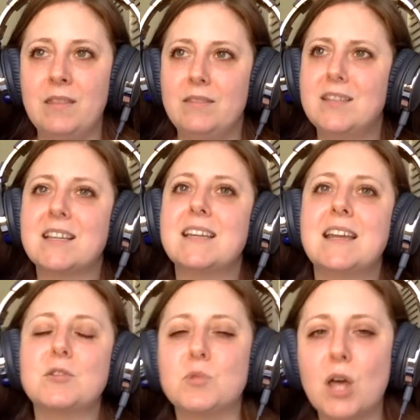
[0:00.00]
to
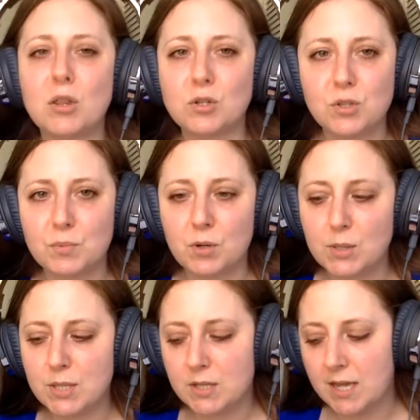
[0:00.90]
connect with other
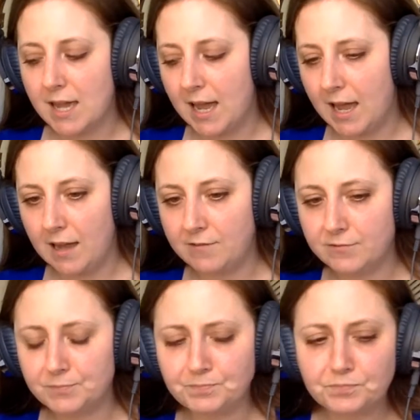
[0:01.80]
supports that they have.